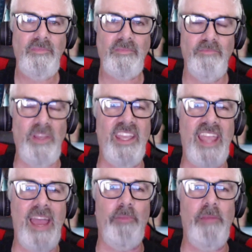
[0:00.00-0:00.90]
But you
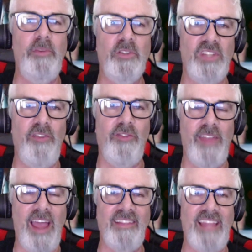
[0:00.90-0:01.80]
can't blame yourself for
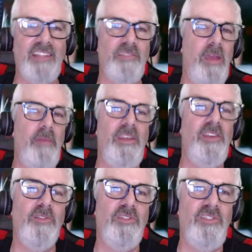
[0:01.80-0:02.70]
that. That's maybe
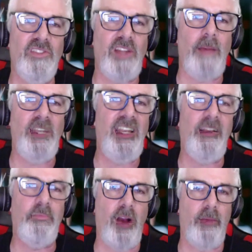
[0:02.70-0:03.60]
you stopped
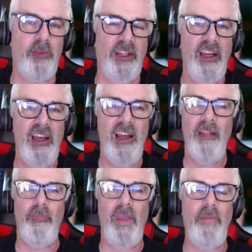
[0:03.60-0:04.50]
eating properly.
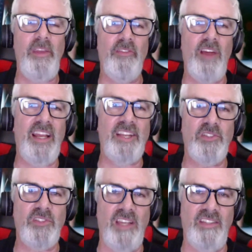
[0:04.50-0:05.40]
Maybe you're not
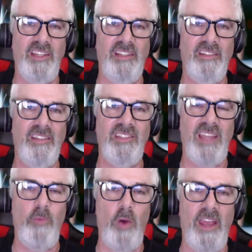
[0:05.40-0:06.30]
exercising the
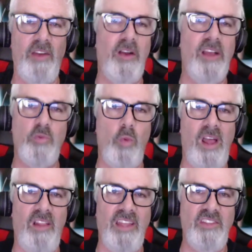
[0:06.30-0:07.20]
same way or as
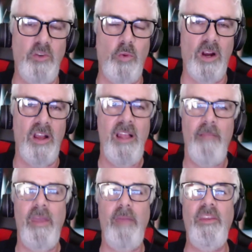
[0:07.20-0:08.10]
well as you were.
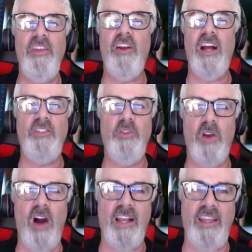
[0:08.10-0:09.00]
Maybe you got too
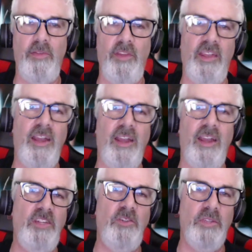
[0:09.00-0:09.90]
cocky thinking, I'm
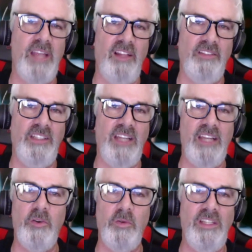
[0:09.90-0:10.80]
way too talented. I
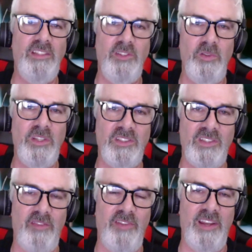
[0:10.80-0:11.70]
don't need to do this
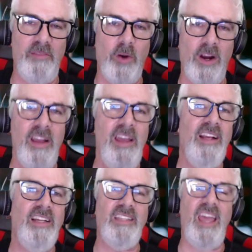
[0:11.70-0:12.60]
stuff anymore
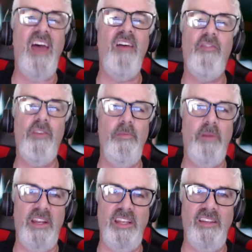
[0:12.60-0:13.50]
because
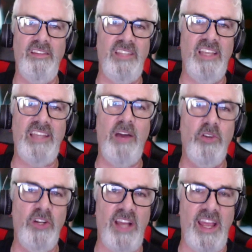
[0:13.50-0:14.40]
everybody says how
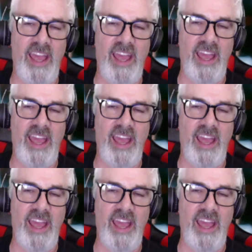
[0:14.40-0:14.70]
good I am.